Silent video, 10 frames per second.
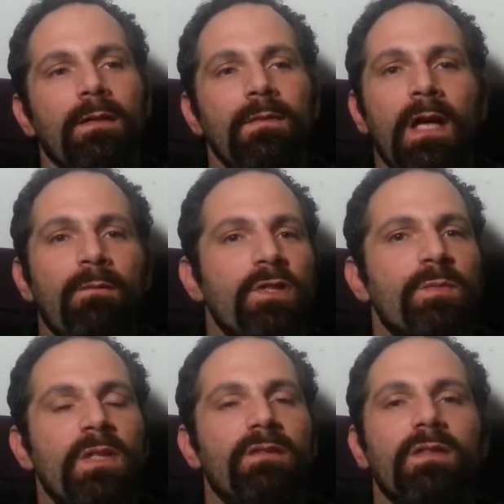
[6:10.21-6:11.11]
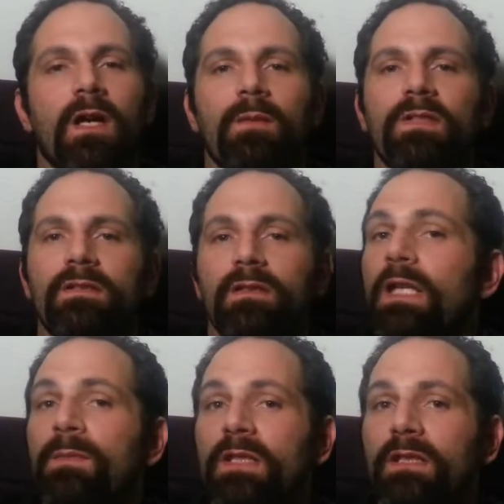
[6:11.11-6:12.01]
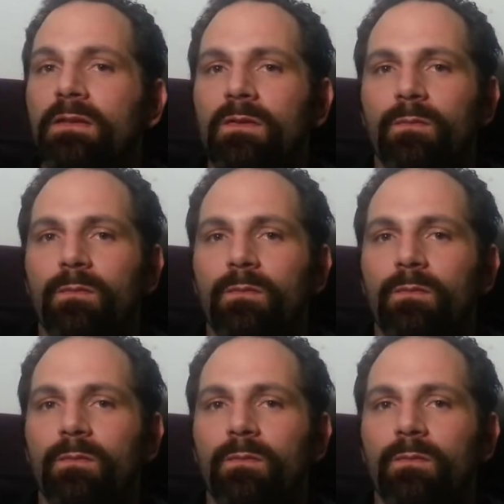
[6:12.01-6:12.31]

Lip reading: The average speed of time is limited